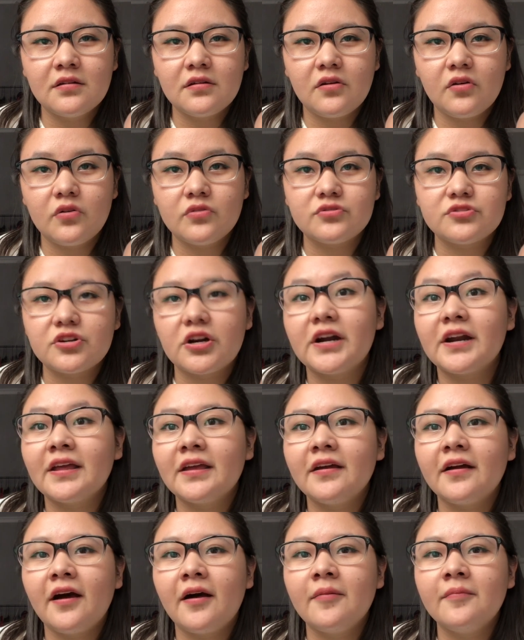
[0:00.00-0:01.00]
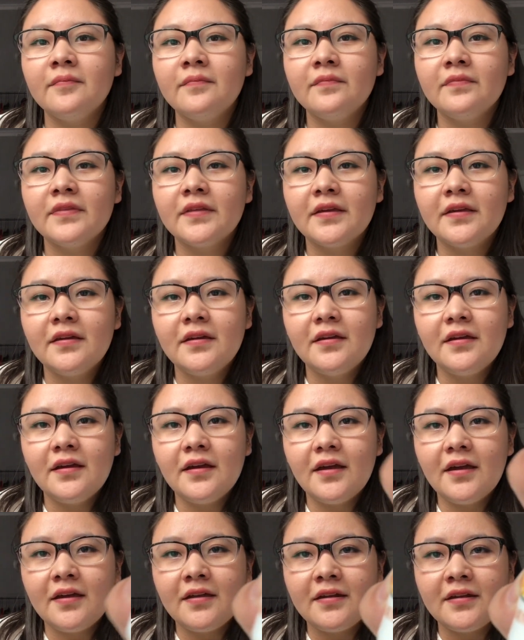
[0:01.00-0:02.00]
old Trident gum,
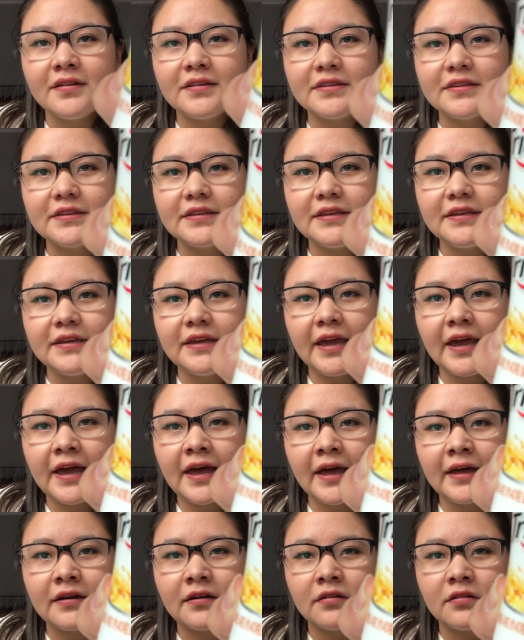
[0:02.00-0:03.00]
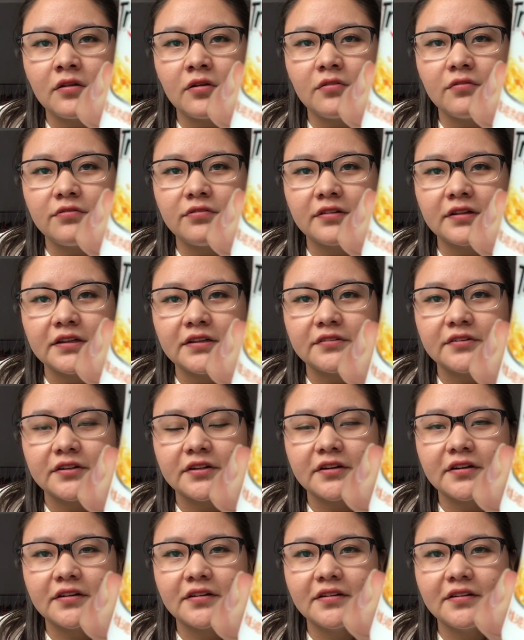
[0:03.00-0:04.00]
and it's cantaloupe
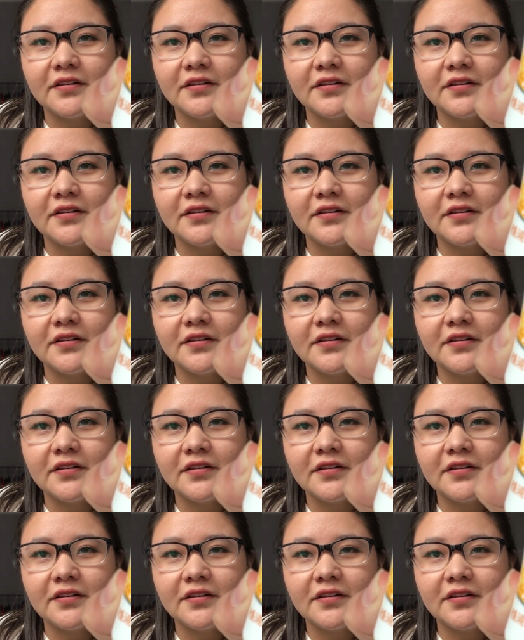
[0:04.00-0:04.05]
flavored.